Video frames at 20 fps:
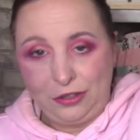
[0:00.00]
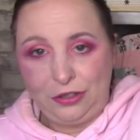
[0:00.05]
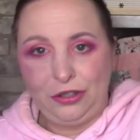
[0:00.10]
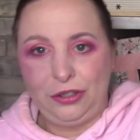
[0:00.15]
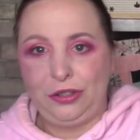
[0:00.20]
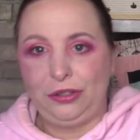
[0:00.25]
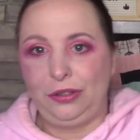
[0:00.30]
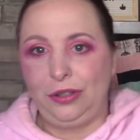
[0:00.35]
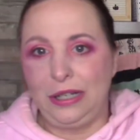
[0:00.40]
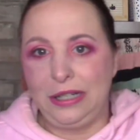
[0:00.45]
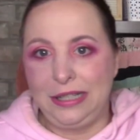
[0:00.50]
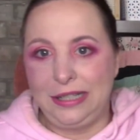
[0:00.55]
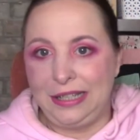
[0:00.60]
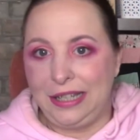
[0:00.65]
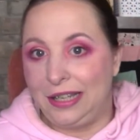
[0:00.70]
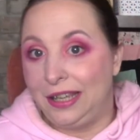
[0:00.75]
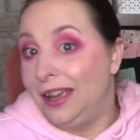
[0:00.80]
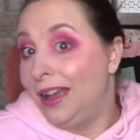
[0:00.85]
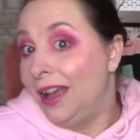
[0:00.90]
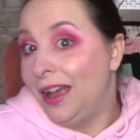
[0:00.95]
it's just
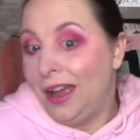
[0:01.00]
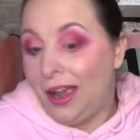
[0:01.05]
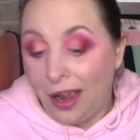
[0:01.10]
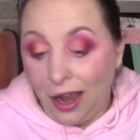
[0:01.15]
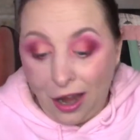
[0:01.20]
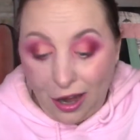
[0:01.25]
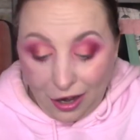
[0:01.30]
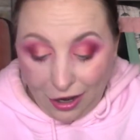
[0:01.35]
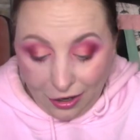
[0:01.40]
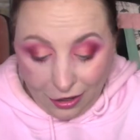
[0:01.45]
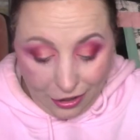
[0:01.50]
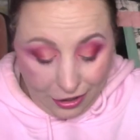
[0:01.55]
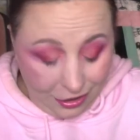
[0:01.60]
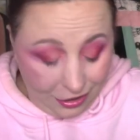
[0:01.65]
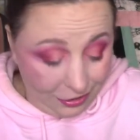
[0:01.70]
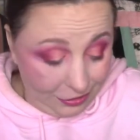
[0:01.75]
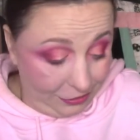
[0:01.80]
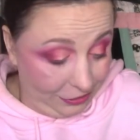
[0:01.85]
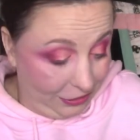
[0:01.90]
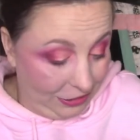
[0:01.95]
crazy.
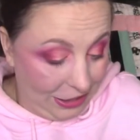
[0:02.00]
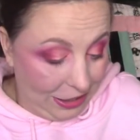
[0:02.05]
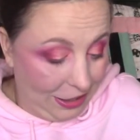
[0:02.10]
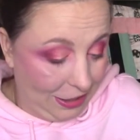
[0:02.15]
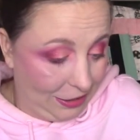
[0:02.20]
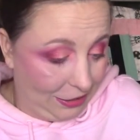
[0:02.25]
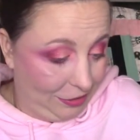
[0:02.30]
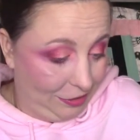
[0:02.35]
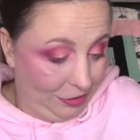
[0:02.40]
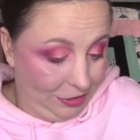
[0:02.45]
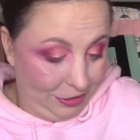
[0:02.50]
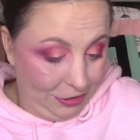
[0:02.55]
Uh, yeah.